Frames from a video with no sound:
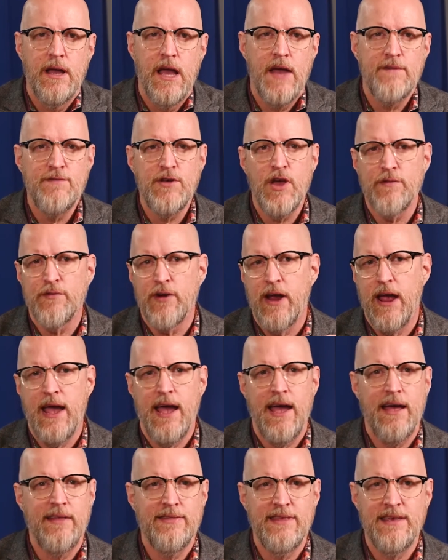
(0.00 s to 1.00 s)
Have you ever
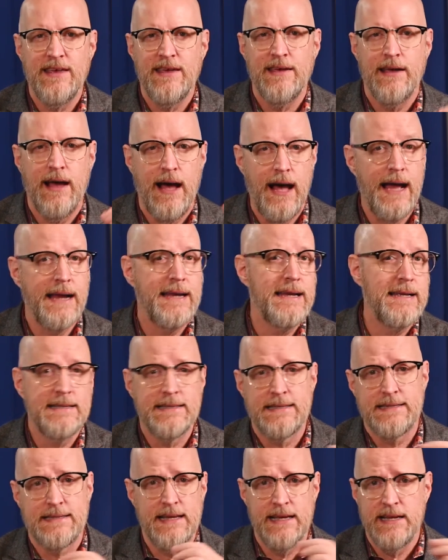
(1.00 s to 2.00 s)
had the I
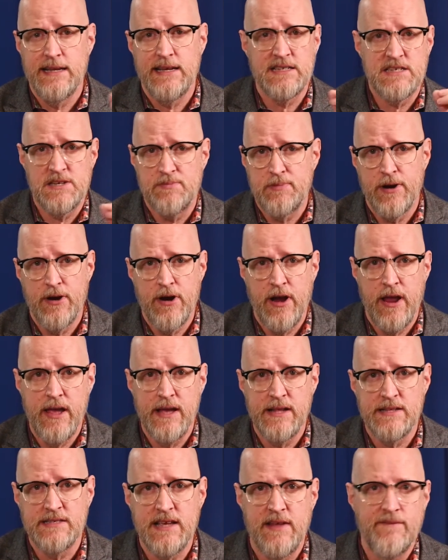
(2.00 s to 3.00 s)
didn't see it
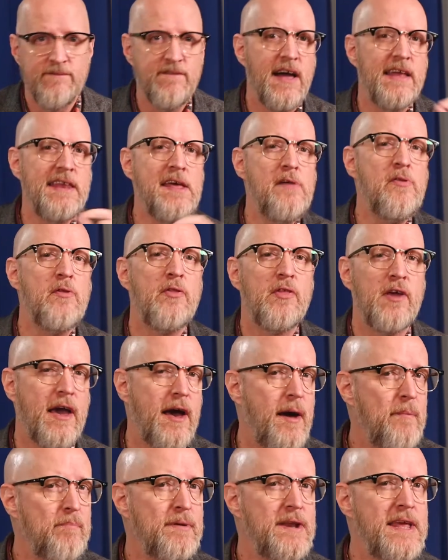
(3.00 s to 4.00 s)
experience and find out that the
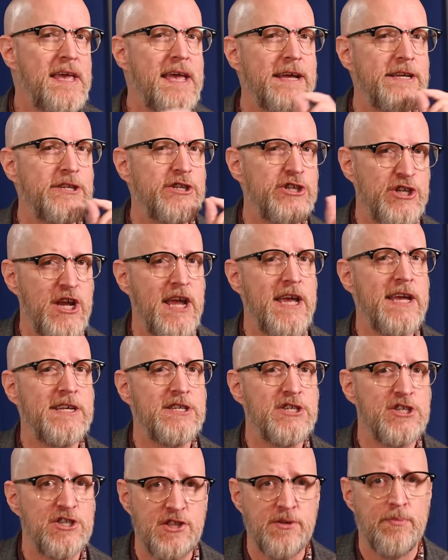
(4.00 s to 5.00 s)
company had
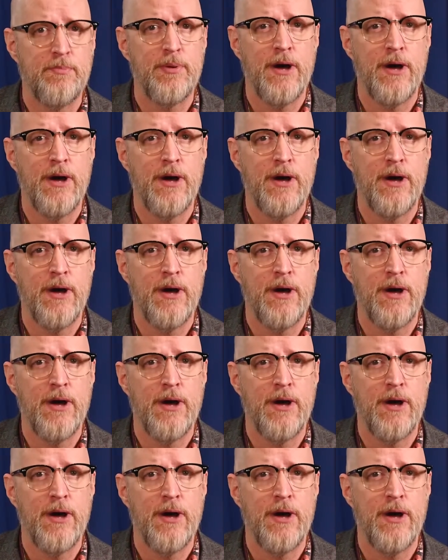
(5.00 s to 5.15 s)
changed the